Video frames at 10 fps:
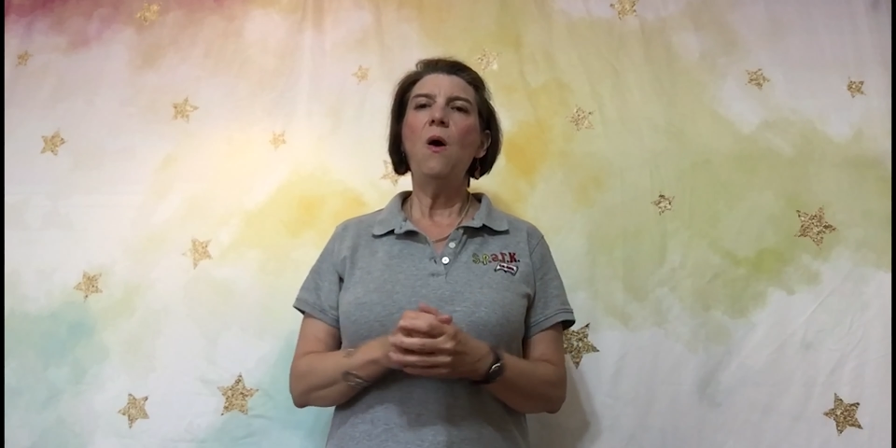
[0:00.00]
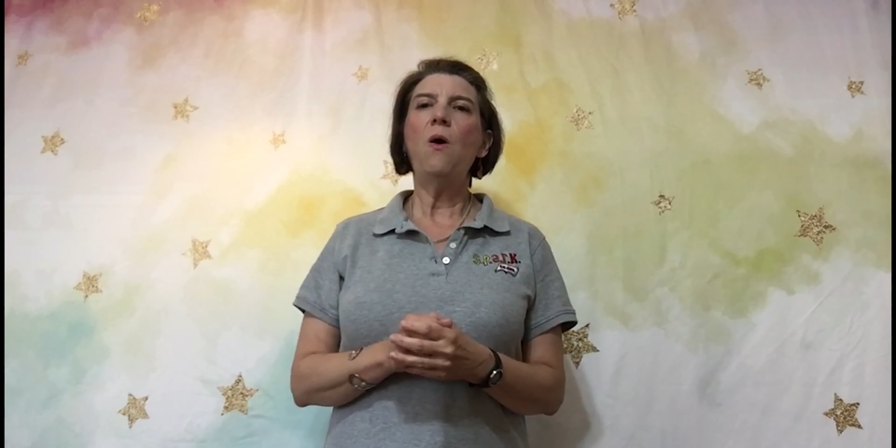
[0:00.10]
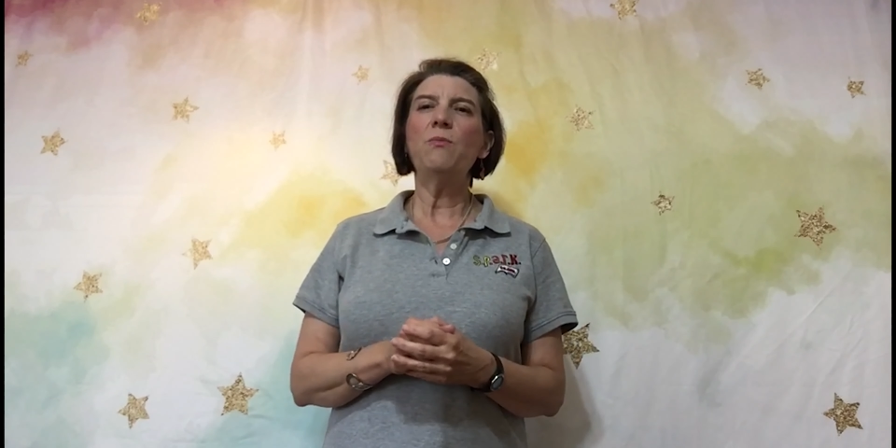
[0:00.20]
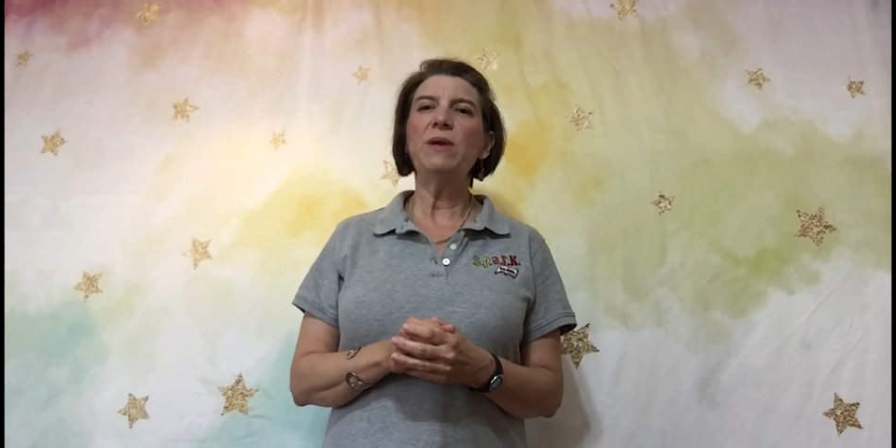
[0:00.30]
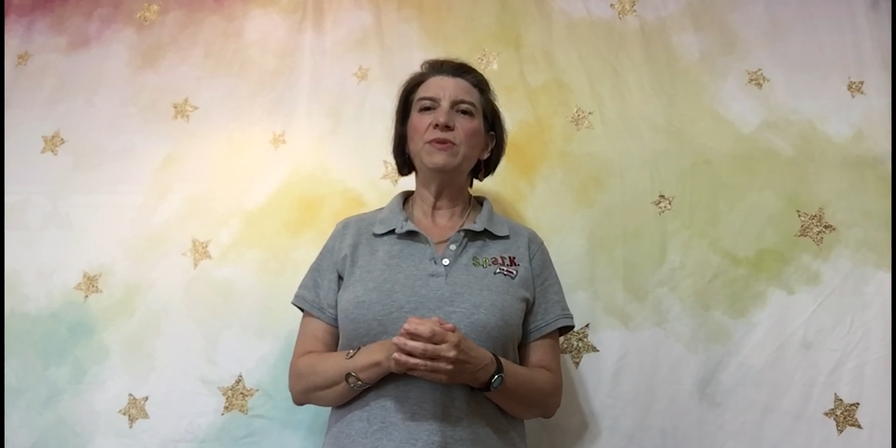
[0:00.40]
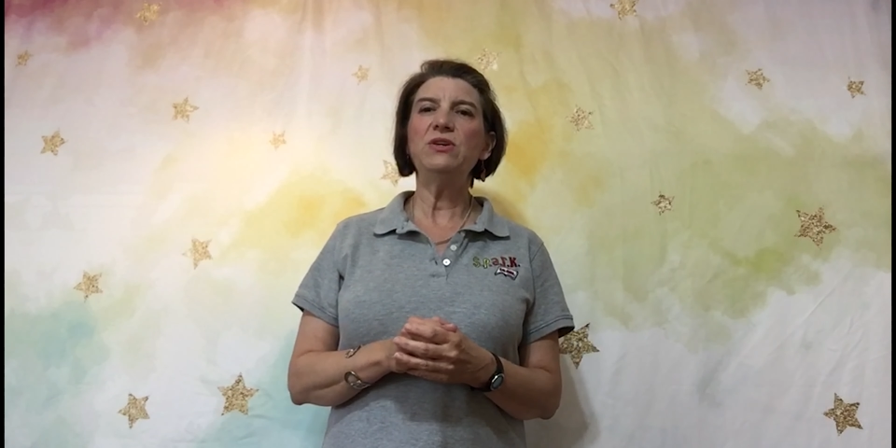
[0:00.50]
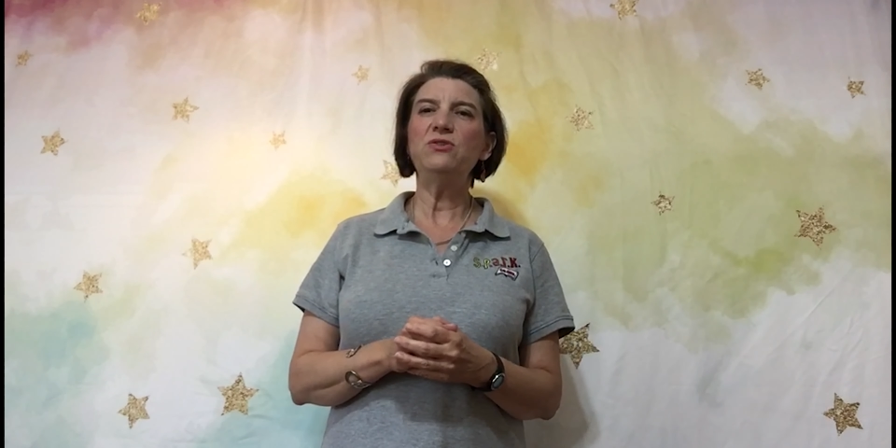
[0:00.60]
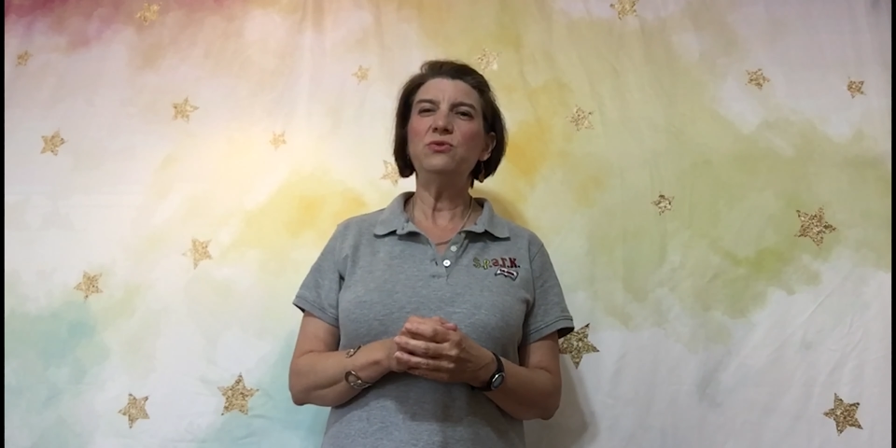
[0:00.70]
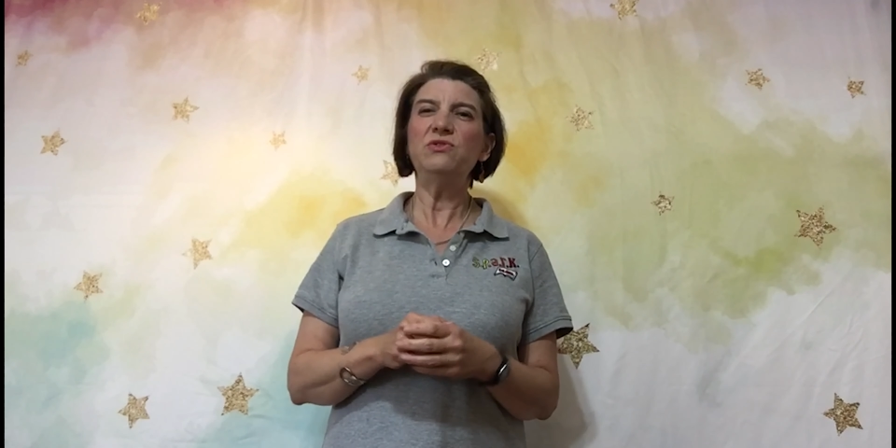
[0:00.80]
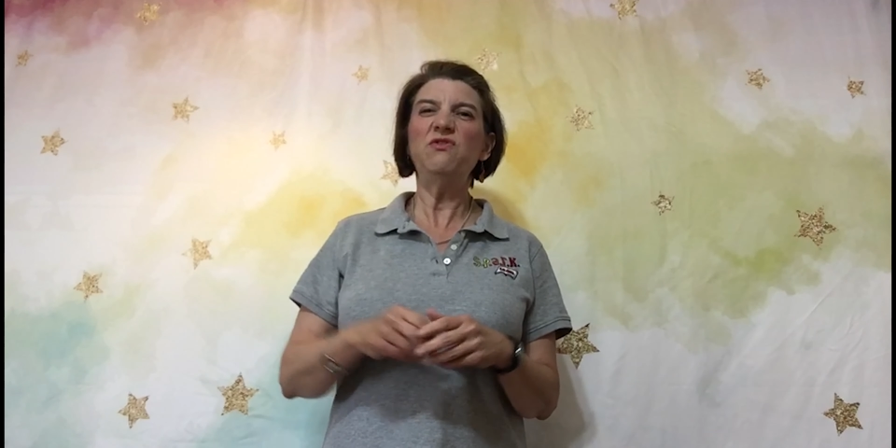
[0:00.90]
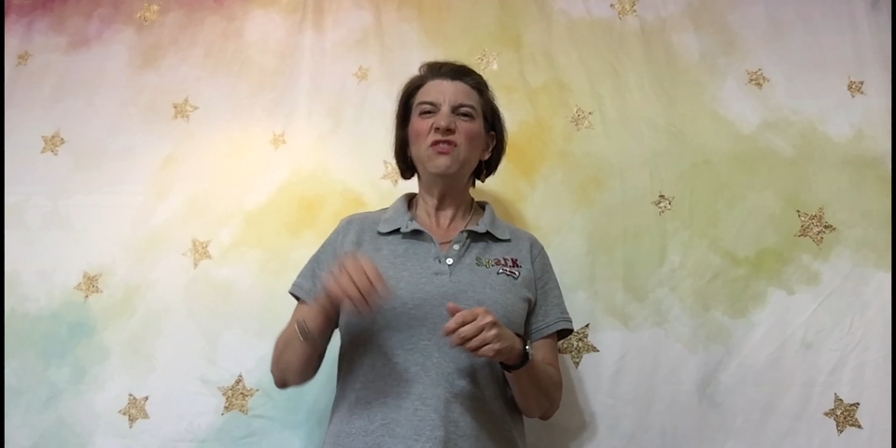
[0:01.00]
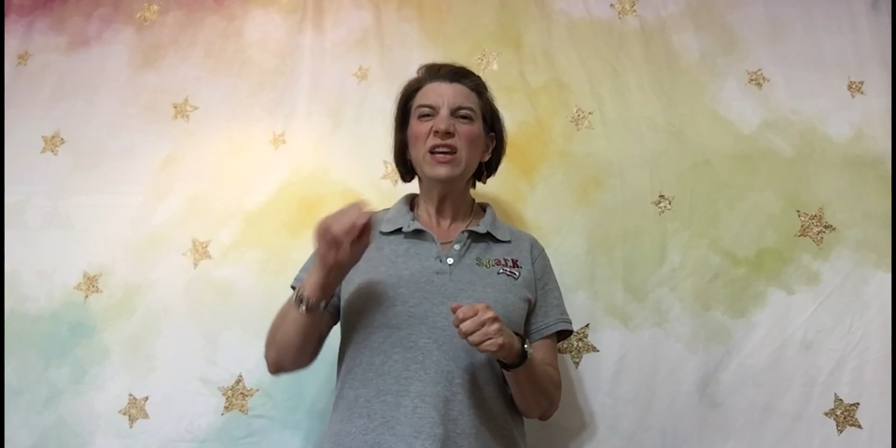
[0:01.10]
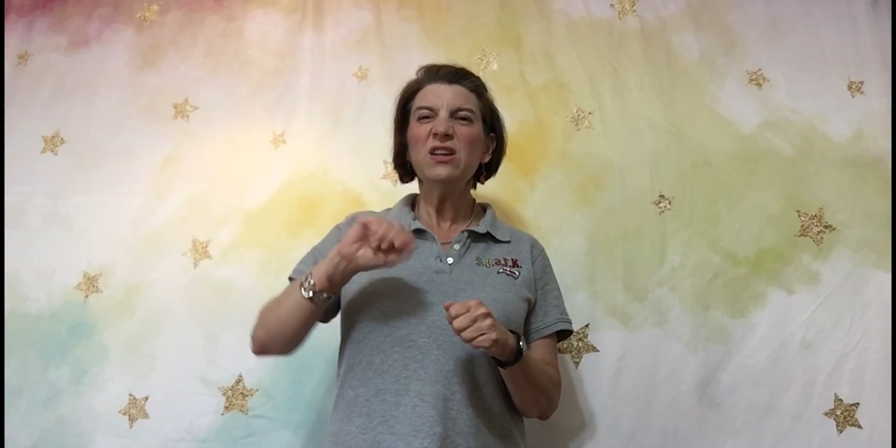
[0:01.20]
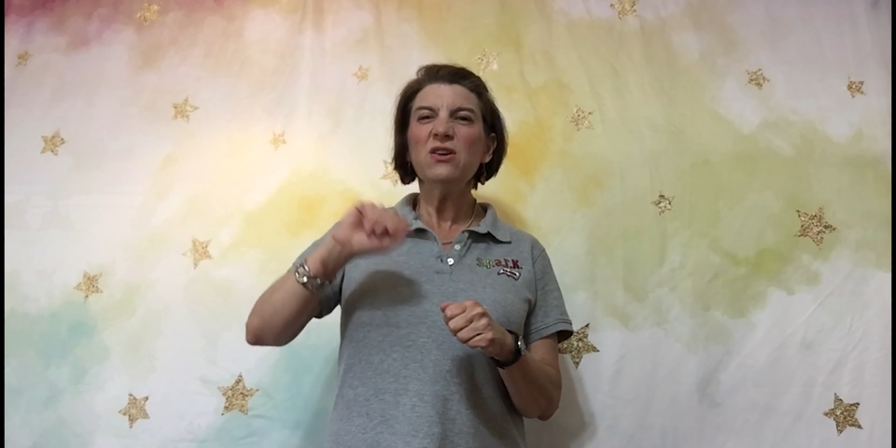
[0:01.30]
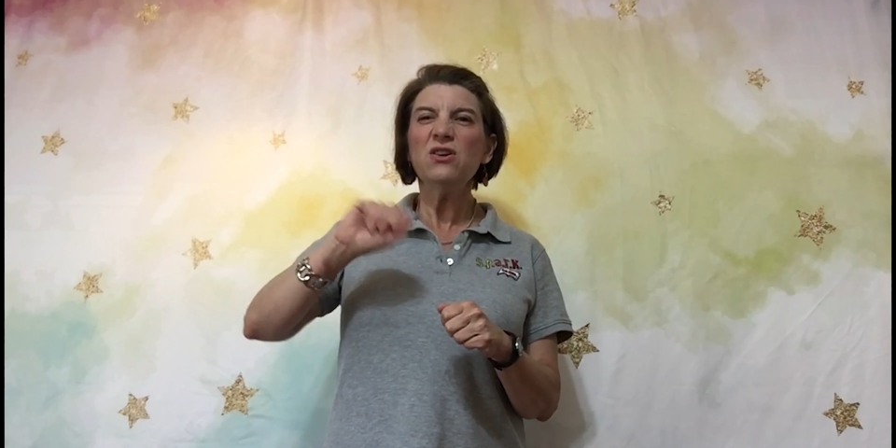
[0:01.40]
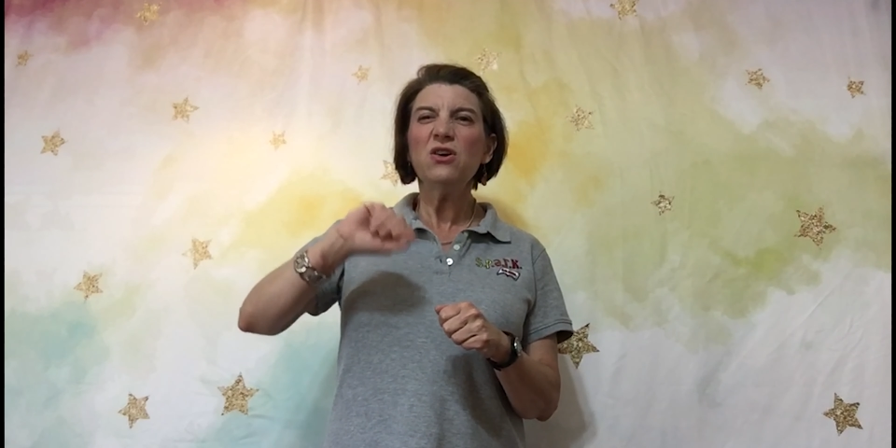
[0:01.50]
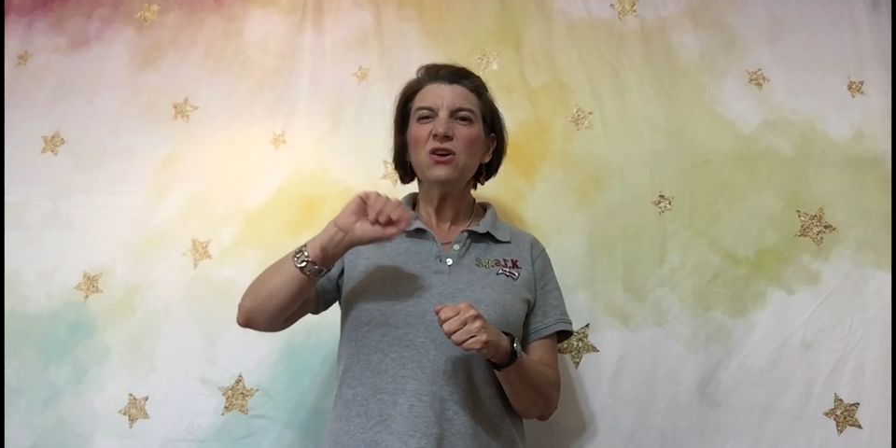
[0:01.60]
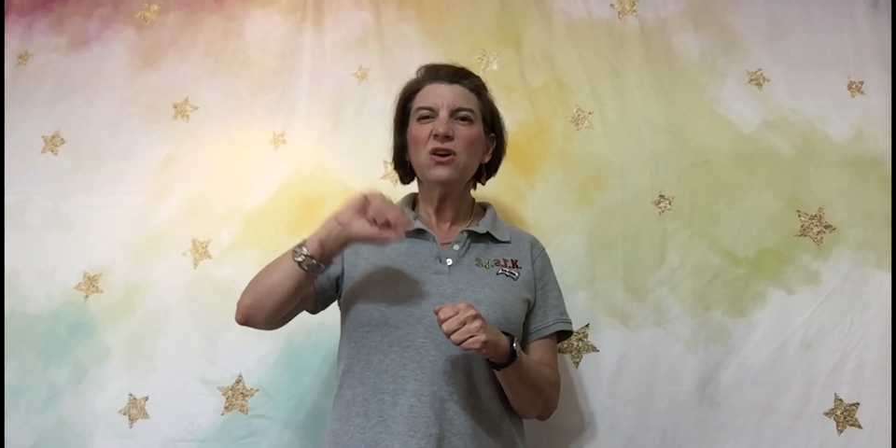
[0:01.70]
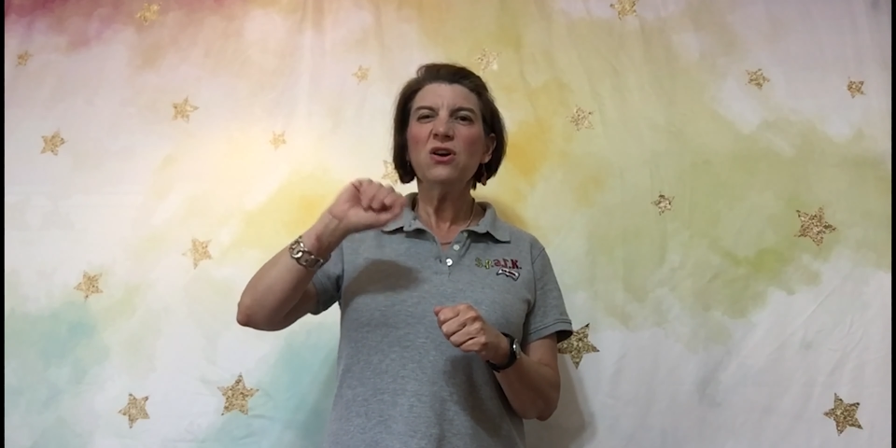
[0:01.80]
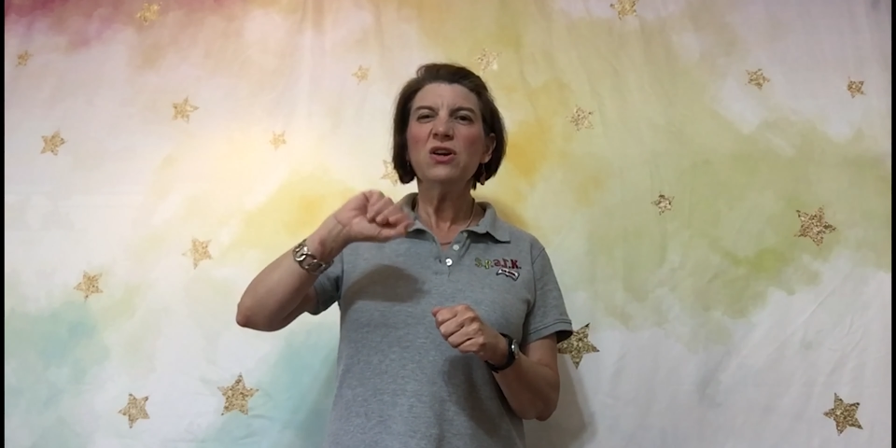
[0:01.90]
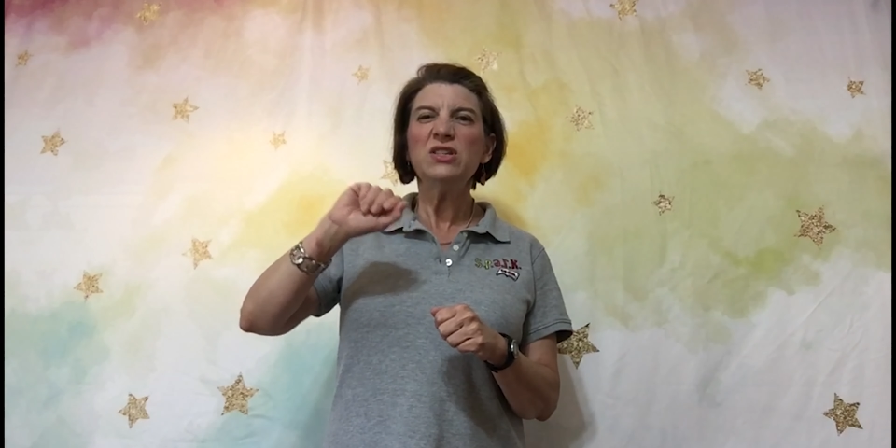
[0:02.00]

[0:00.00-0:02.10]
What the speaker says: Or maybe you use vinegar